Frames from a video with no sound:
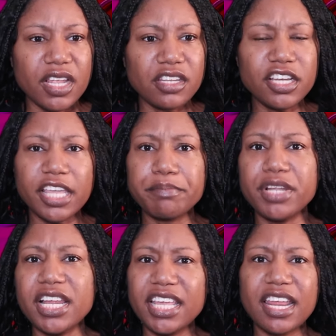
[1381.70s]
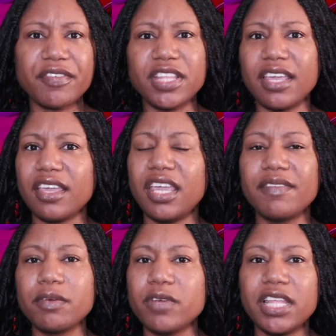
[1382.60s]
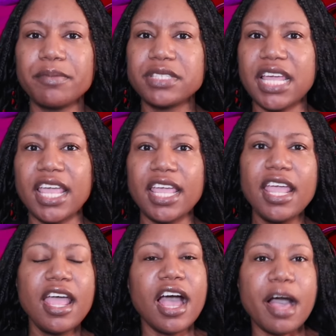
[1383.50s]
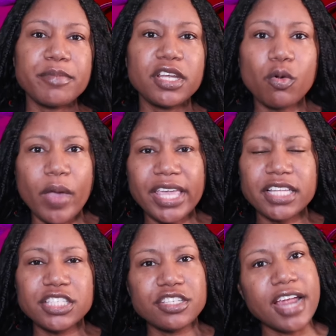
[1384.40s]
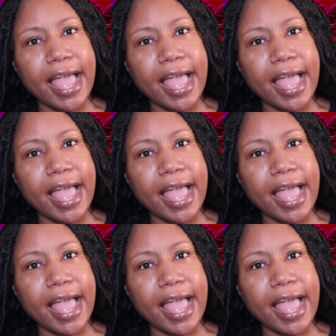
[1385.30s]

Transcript: looking bloody and everything, even with him saying, I'm gonna wait until you're